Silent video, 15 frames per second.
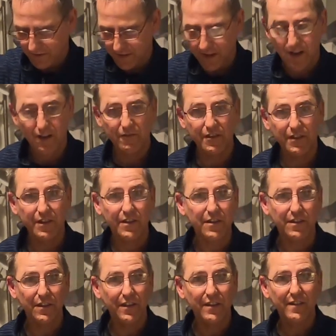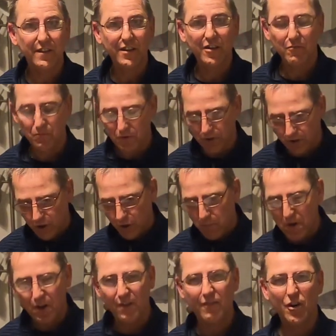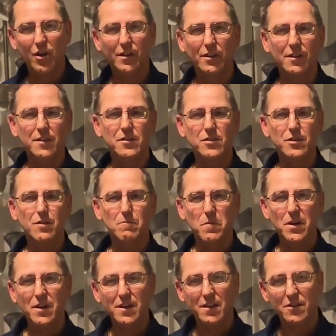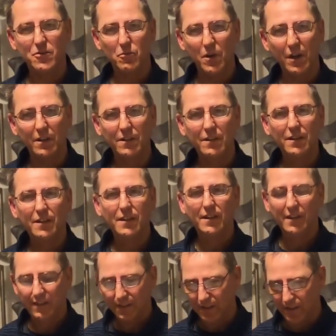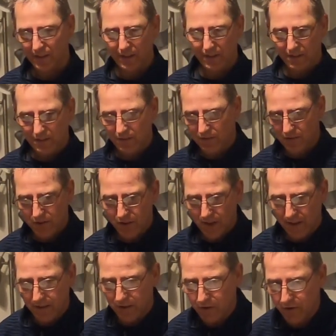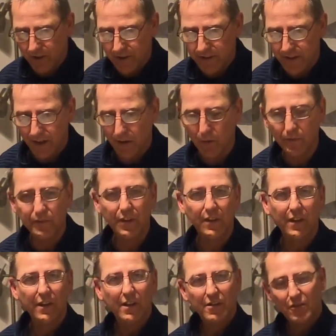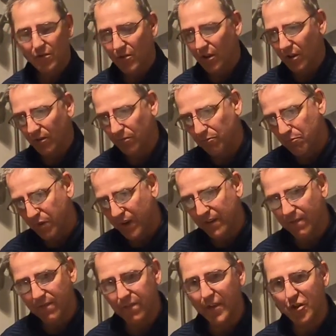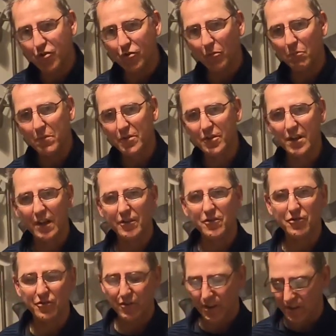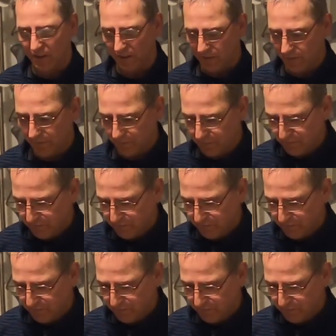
can't resist it. Put a little bit of oil into the bait as well, get it scent going down, so it'll bring fish up the scent trail.